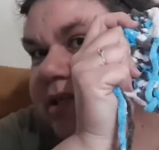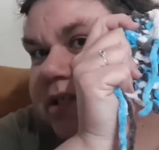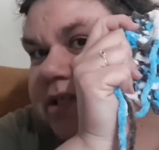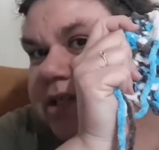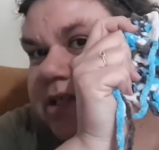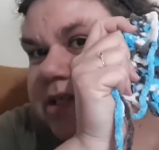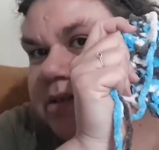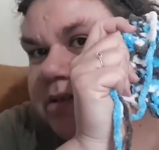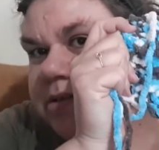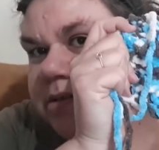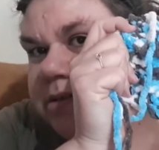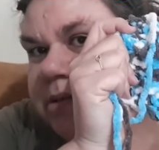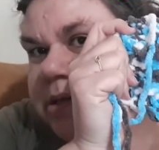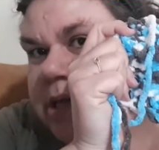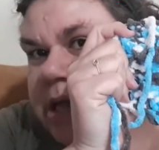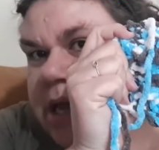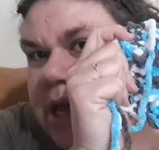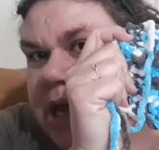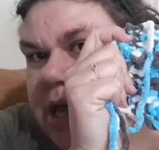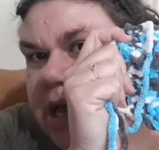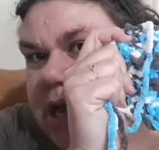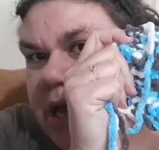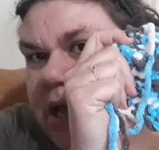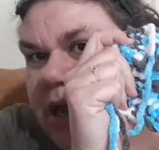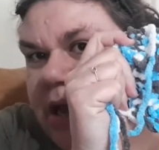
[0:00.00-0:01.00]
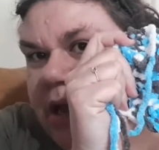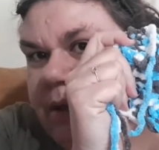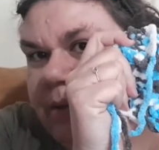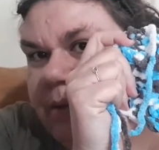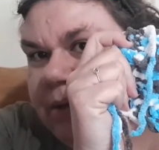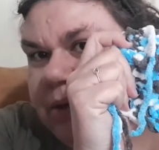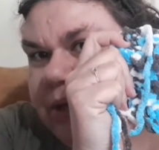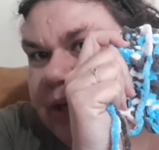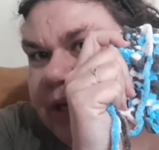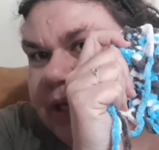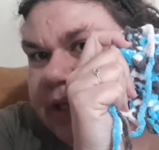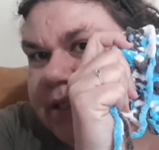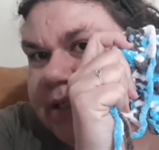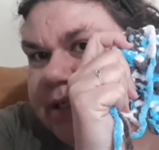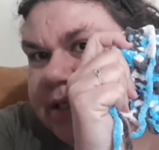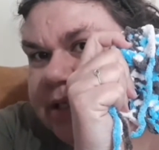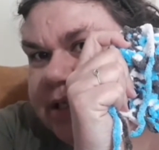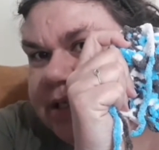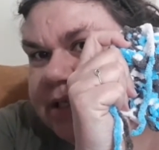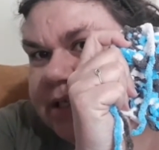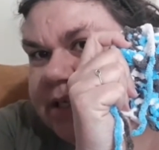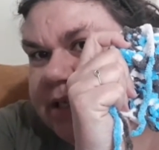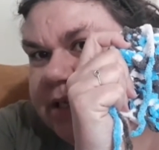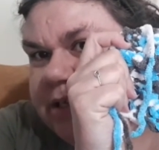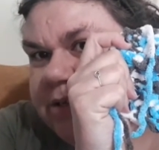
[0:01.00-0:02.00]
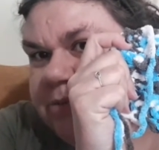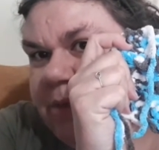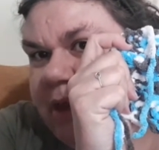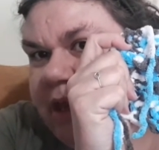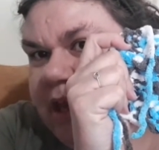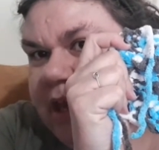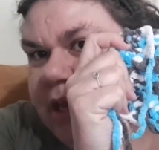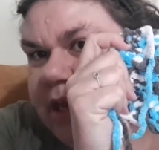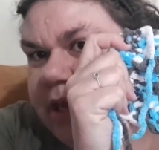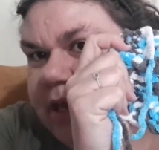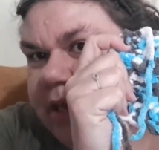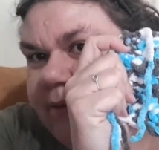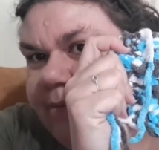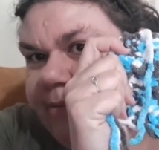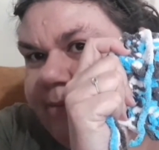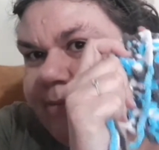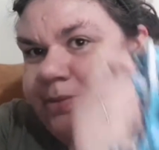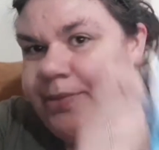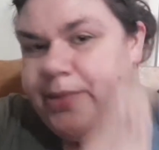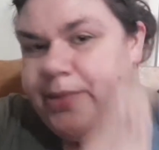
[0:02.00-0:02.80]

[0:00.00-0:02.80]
it to you, I'm going to continue making it.